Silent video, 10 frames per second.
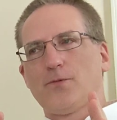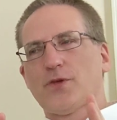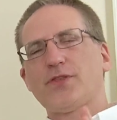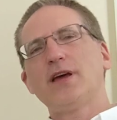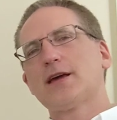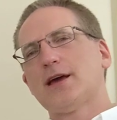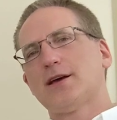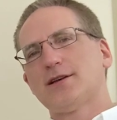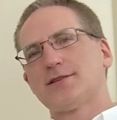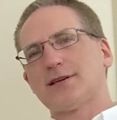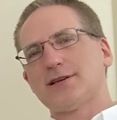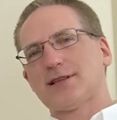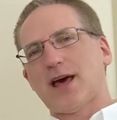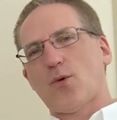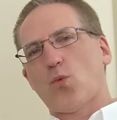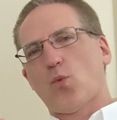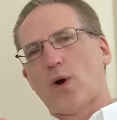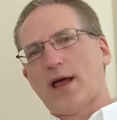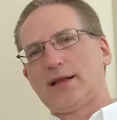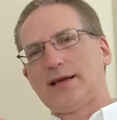The thing is, is that
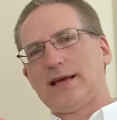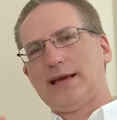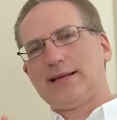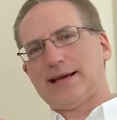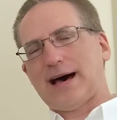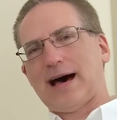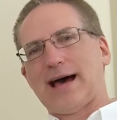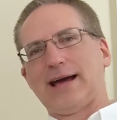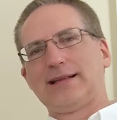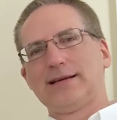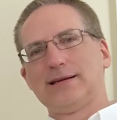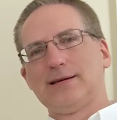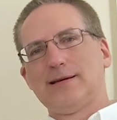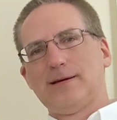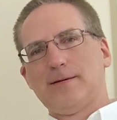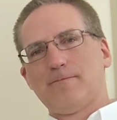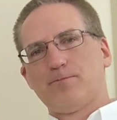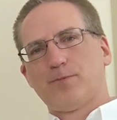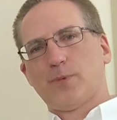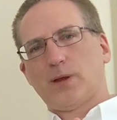when he died,
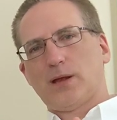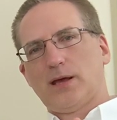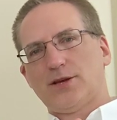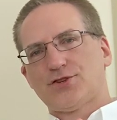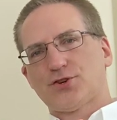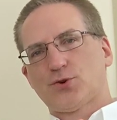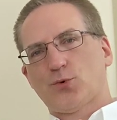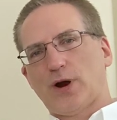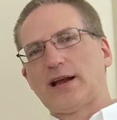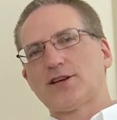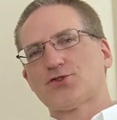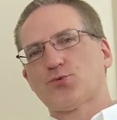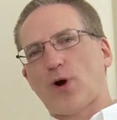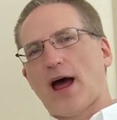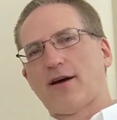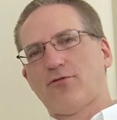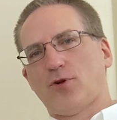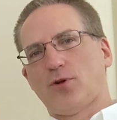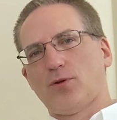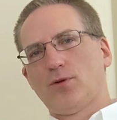his greatest
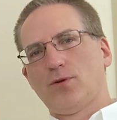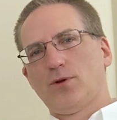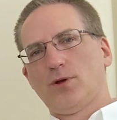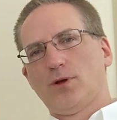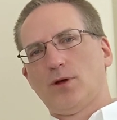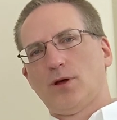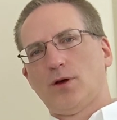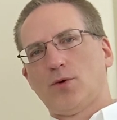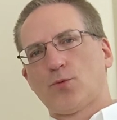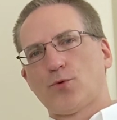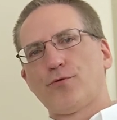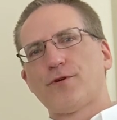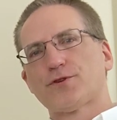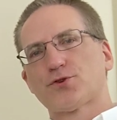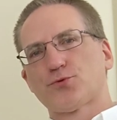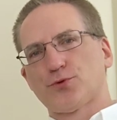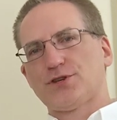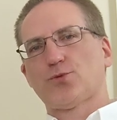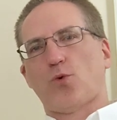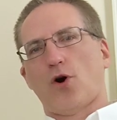rival, Rufus
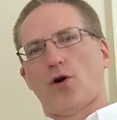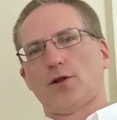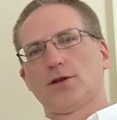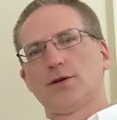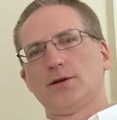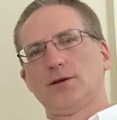Griswold,